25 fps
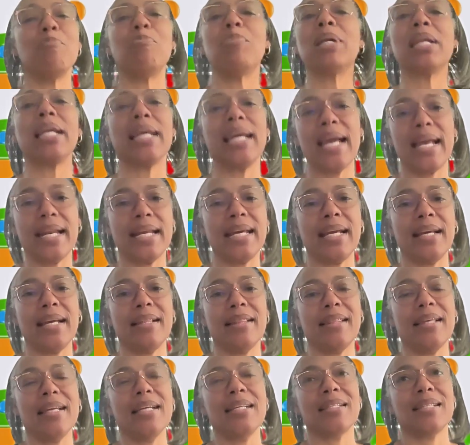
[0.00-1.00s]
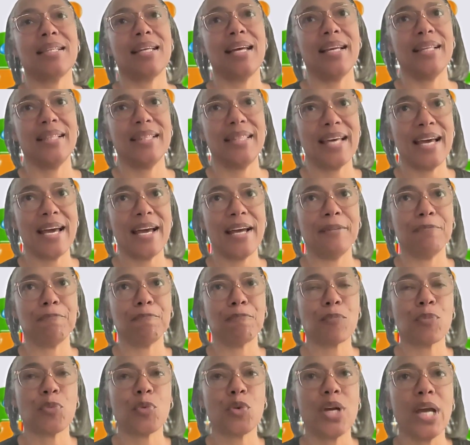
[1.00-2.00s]
planning, things like that.
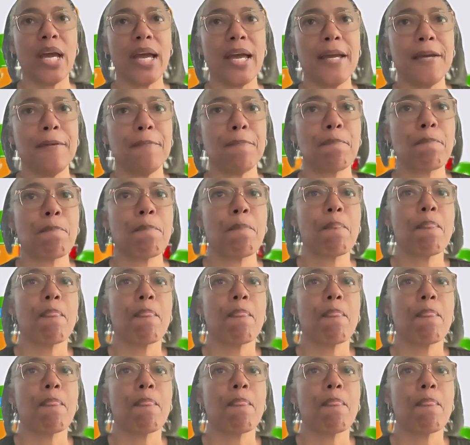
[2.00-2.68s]
Okay.